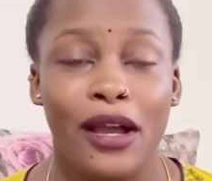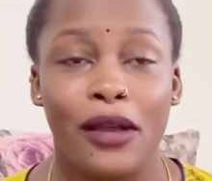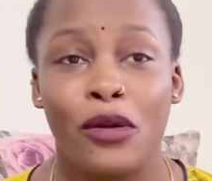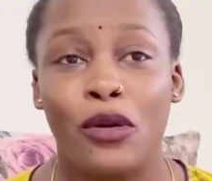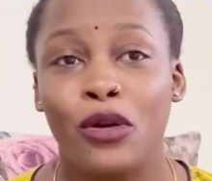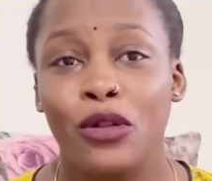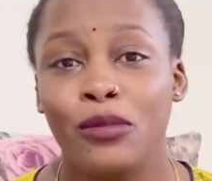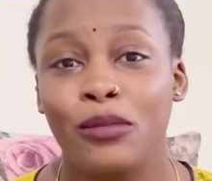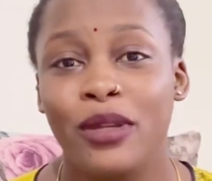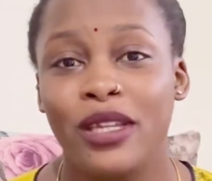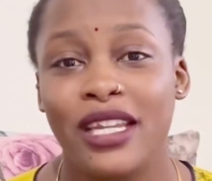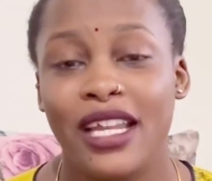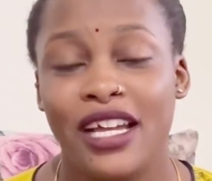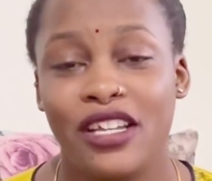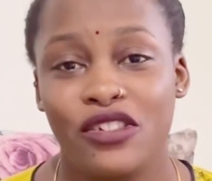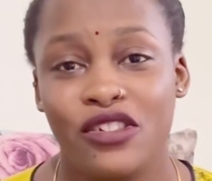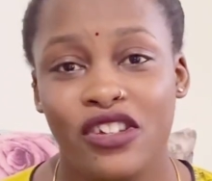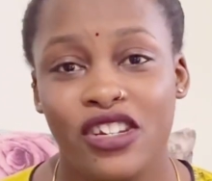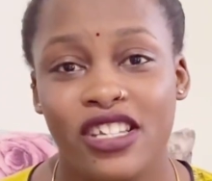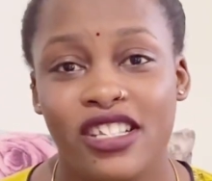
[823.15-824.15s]
call me
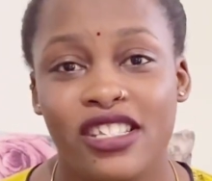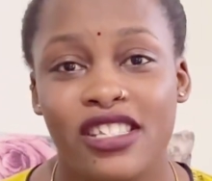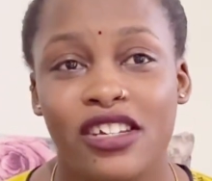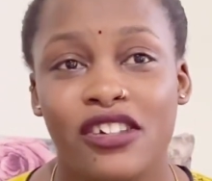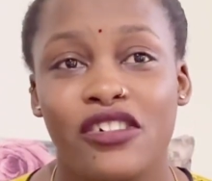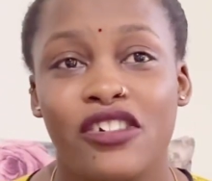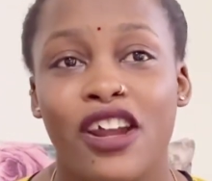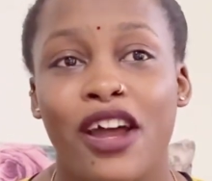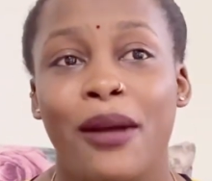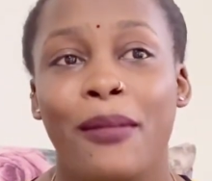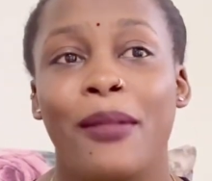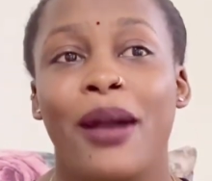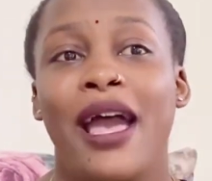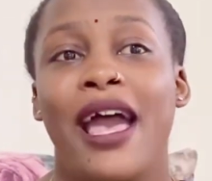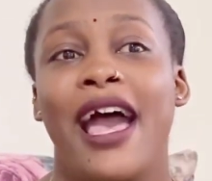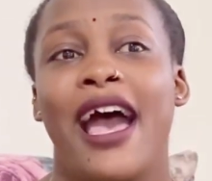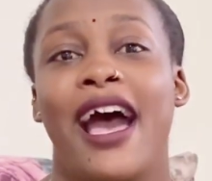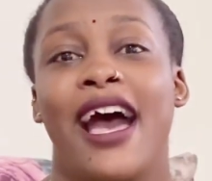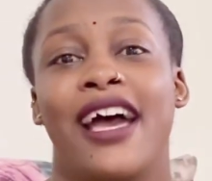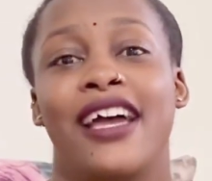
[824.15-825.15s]
Nash on Instagram,
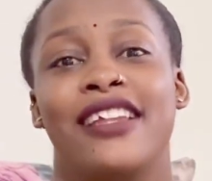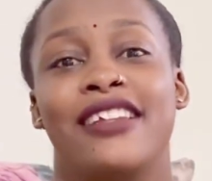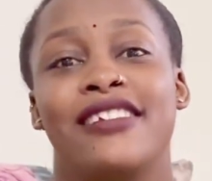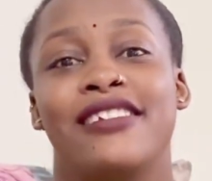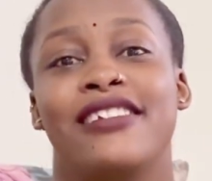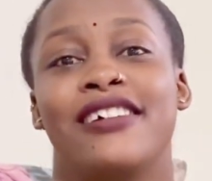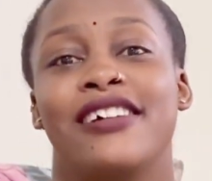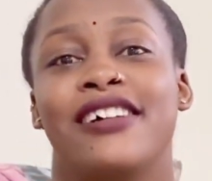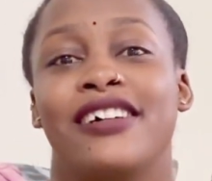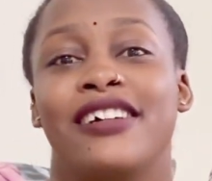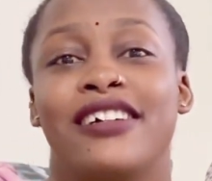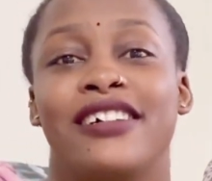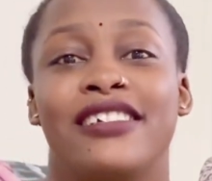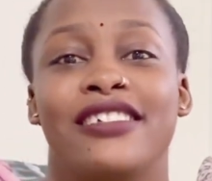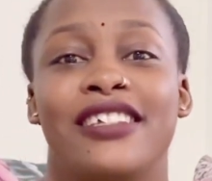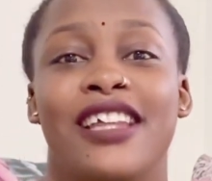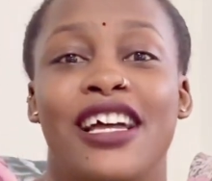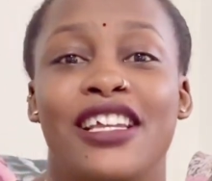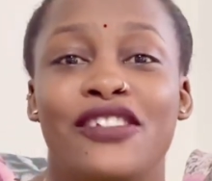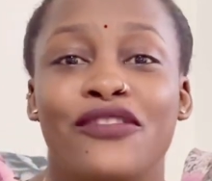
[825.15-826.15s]
and
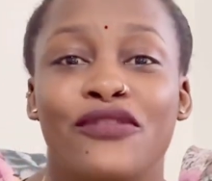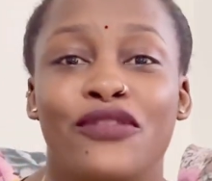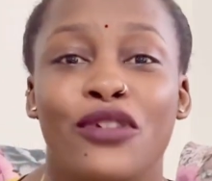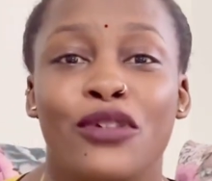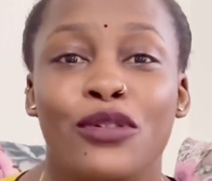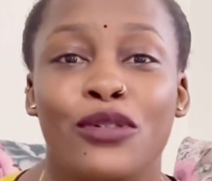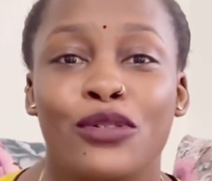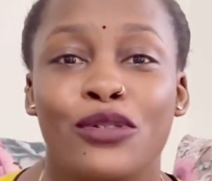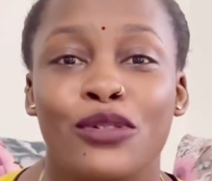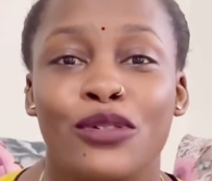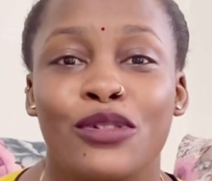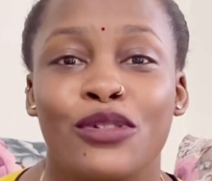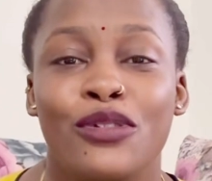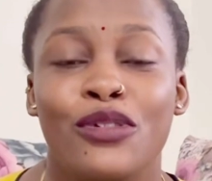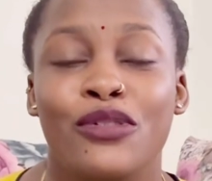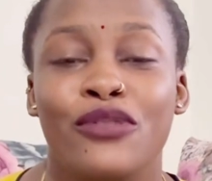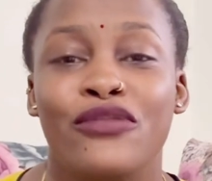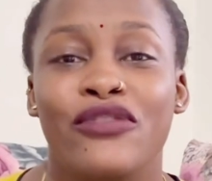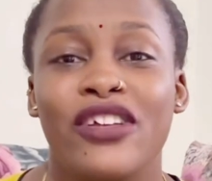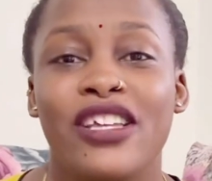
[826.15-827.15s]
Nashvlogs
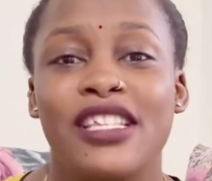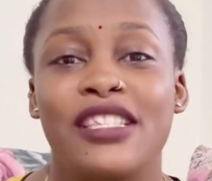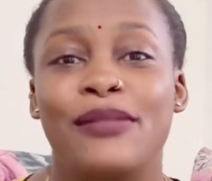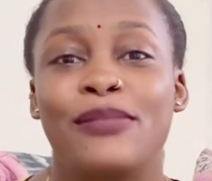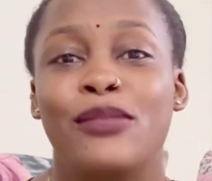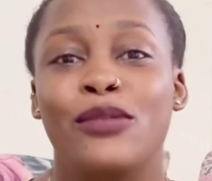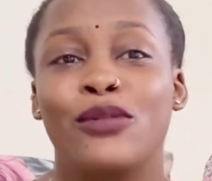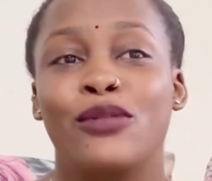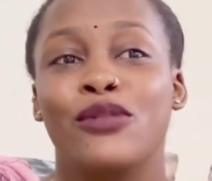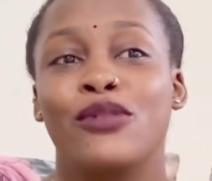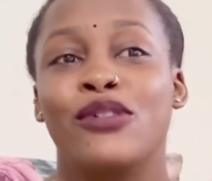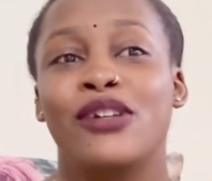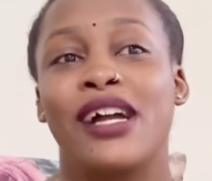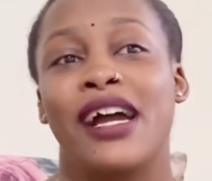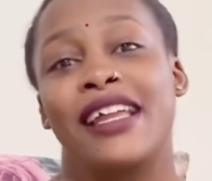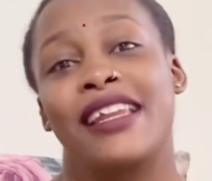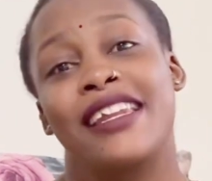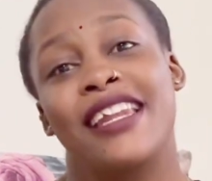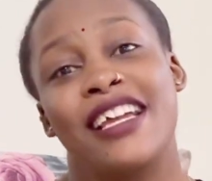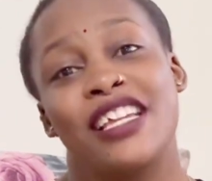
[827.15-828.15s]
on Facebook,
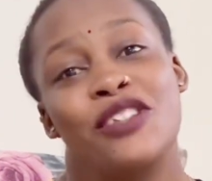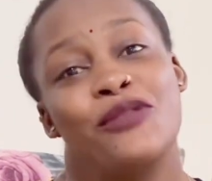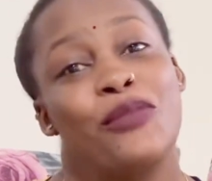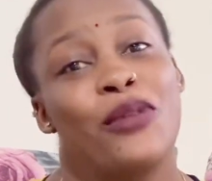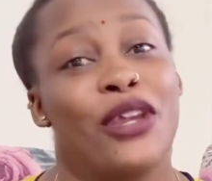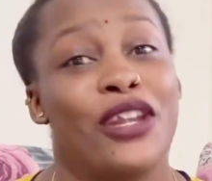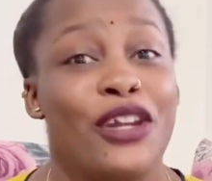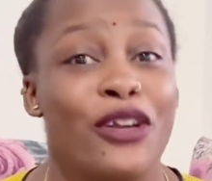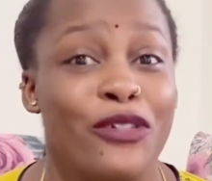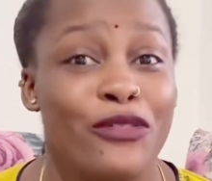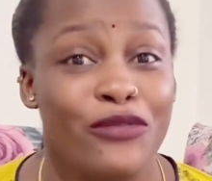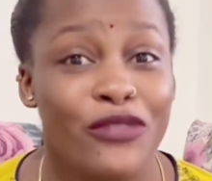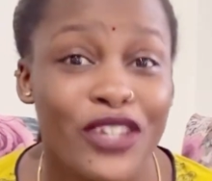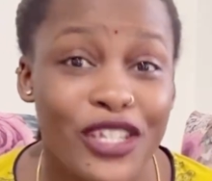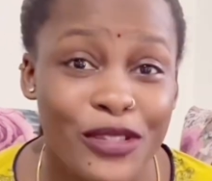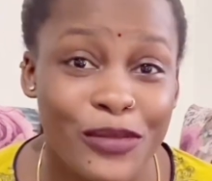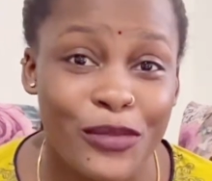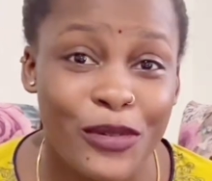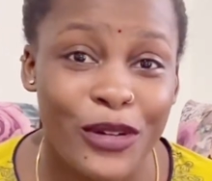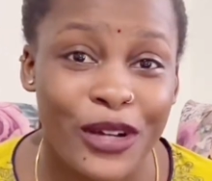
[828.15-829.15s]
and Nash Behera on
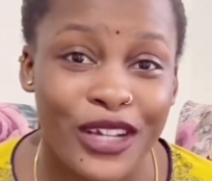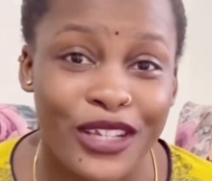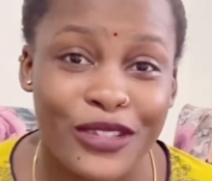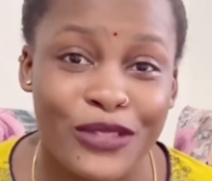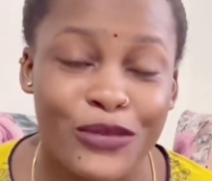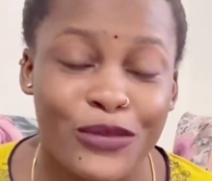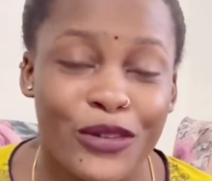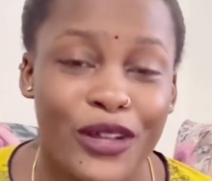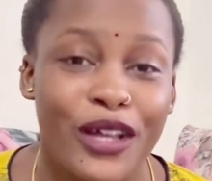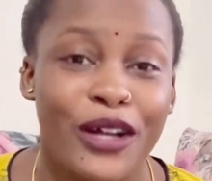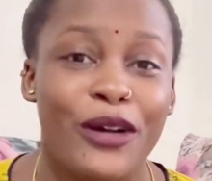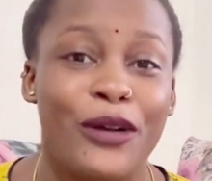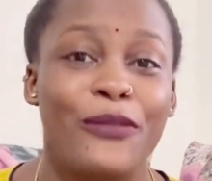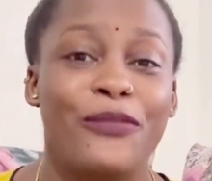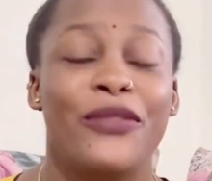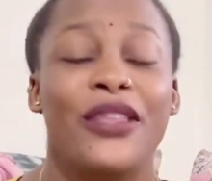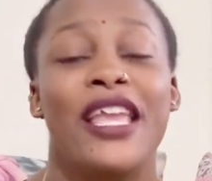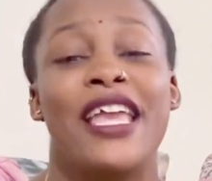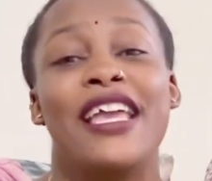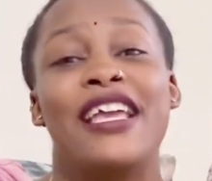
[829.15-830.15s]
Facebook as well.